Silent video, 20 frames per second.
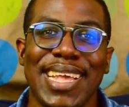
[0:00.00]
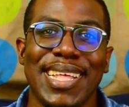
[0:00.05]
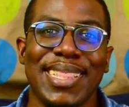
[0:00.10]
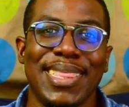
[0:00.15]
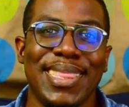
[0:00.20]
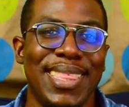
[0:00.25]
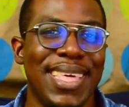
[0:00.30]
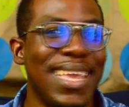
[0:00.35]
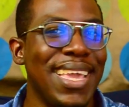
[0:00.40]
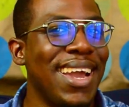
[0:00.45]

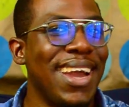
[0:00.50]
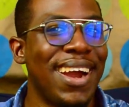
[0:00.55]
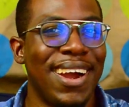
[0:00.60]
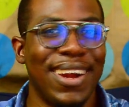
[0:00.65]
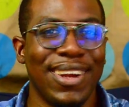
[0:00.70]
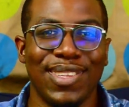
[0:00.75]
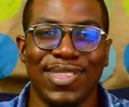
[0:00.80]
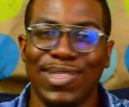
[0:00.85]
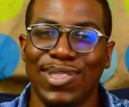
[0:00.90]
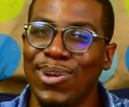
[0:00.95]
they are
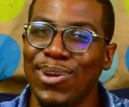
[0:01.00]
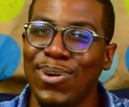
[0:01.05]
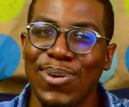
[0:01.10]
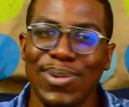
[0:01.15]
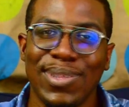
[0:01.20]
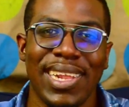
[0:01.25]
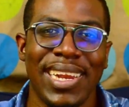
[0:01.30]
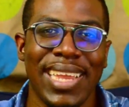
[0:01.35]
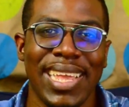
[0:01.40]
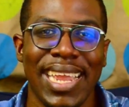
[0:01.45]

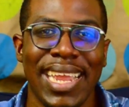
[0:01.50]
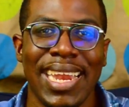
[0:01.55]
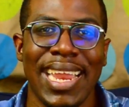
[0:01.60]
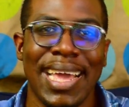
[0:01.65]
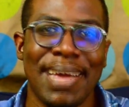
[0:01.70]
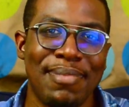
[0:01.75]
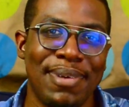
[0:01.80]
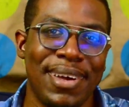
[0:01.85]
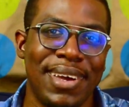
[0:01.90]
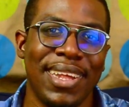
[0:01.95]
totally
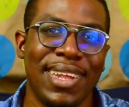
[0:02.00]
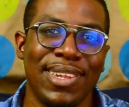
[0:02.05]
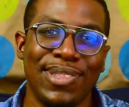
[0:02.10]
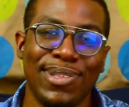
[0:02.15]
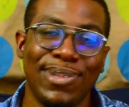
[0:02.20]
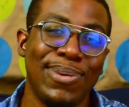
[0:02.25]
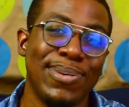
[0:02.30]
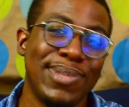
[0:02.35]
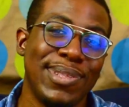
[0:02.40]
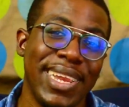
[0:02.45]
enamored and
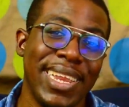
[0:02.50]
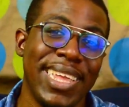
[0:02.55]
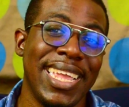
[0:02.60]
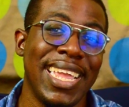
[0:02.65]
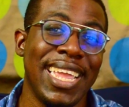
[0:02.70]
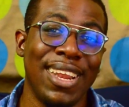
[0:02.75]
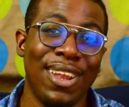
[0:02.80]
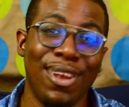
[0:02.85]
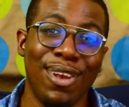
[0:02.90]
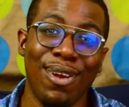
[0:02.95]
totally
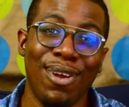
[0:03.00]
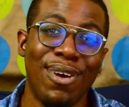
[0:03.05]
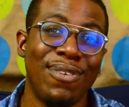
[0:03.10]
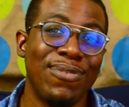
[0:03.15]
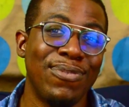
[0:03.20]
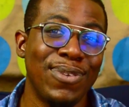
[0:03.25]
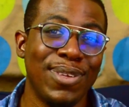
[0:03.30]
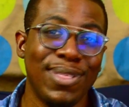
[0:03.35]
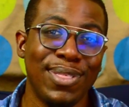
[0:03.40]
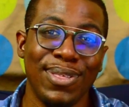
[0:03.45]
in love
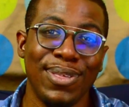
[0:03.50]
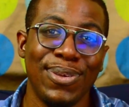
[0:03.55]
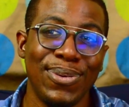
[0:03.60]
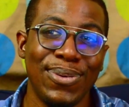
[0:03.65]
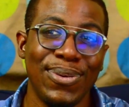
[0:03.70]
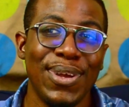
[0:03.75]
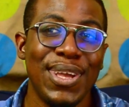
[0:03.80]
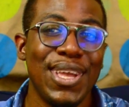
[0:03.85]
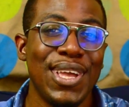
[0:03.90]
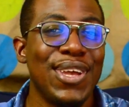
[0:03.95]
with
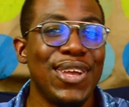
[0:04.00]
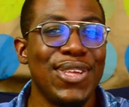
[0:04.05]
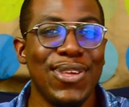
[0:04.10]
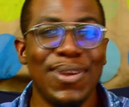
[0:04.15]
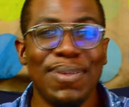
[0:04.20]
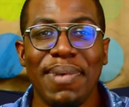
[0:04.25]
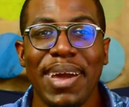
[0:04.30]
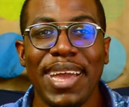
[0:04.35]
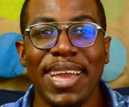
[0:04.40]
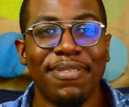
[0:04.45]
you, you
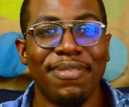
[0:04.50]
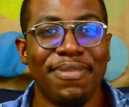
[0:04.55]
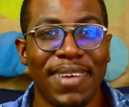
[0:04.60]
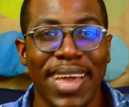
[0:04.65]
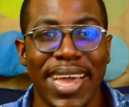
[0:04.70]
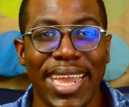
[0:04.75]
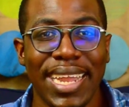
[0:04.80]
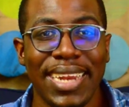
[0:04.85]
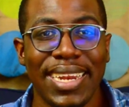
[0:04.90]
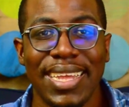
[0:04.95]
might
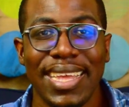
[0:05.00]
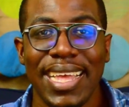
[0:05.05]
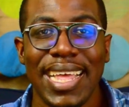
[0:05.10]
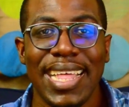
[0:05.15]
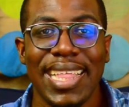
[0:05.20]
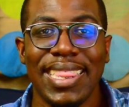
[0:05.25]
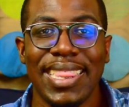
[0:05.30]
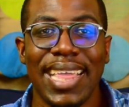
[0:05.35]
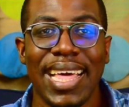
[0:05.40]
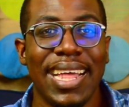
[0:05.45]
find
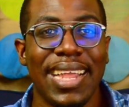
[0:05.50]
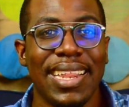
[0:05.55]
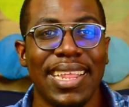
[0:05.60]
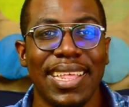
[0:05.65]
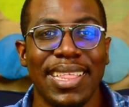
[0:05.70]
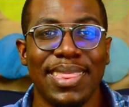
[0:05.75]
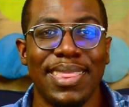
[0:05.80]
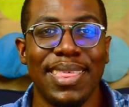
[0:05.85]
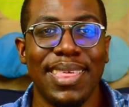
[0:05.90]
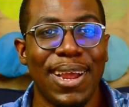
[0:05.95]
that
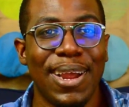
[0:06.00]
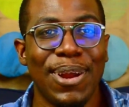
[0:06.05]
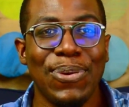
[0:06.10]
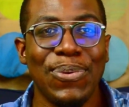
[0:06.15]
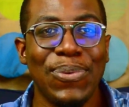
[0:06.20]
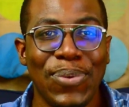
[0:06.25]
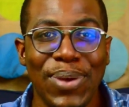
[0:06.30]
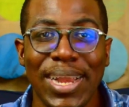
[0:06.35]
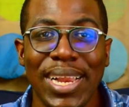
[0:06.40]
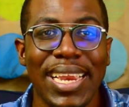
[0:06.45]
they're
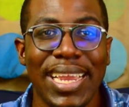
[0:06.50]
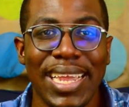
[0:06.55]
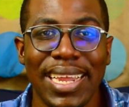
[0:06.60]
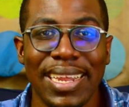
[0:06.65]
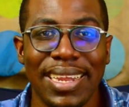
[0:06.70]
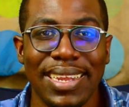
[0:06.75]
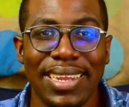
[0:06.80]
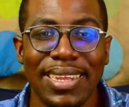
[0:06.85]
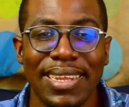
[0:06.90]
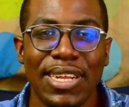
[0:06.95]

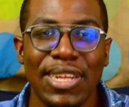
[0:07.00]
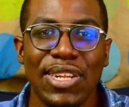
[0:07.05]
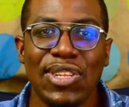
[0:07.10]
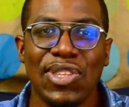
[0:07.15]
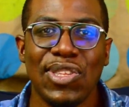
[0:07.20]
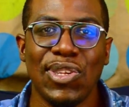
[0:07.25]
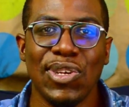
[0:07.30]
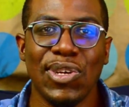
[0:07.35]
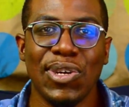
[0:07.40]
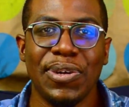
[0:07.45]
willing
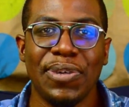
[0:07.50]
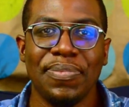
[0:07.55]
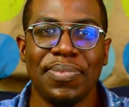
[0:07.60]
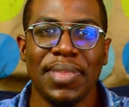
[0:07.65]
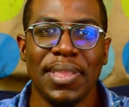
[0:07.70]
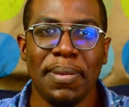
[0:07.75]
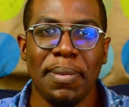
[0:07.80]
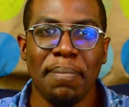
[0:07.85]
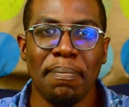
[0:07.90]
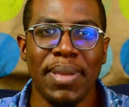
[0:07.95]
to
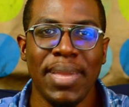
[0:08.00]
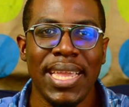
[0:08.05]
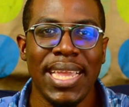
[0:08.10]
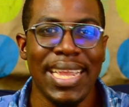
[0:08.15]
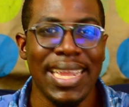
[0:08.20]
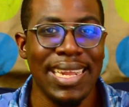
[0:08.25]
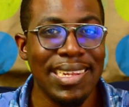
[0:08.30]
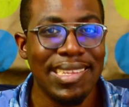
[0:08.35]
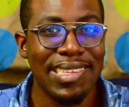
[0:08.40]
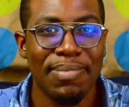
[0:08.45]
be
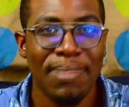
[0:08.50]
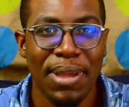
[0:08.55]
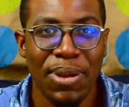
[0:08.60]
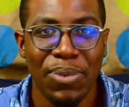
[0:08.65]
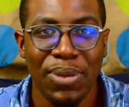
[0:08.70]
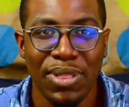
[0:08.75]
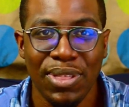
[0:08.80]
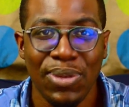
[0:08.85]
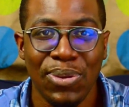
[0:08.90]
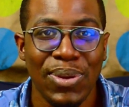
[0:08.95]
intimate
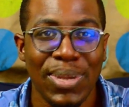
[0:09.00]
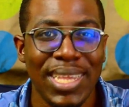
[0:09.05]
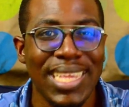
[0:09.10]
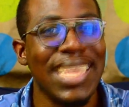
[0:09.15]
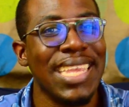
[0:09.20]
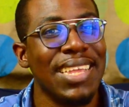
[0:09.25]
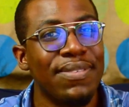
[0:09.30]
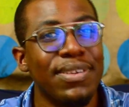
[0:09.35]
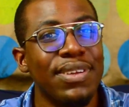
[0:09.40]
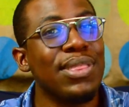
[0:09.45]
with you
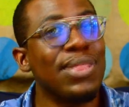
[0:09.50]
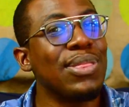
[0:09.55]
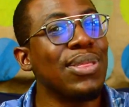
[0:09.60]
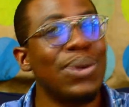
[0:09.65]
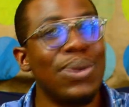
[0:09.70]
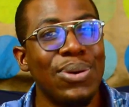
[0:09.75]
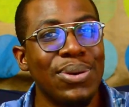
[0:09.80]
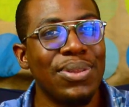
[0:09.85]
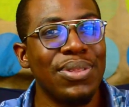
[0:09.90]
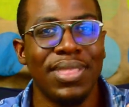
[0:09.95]
even
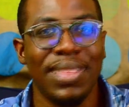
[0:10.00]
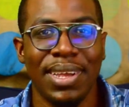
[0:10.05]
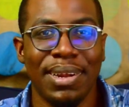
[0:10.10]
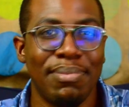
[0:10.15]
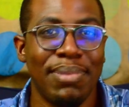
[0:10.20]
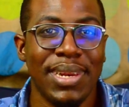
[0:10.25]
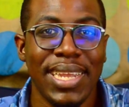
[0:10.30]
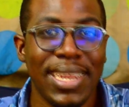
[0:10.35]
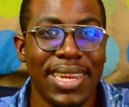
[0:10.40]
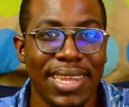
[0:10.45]
though they're
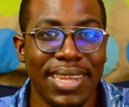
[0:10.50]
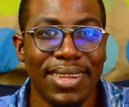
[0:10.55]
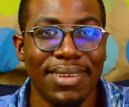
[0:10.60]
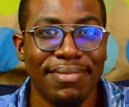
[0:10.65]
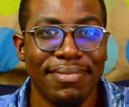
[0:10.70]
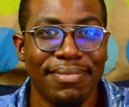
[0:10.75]
bleeding,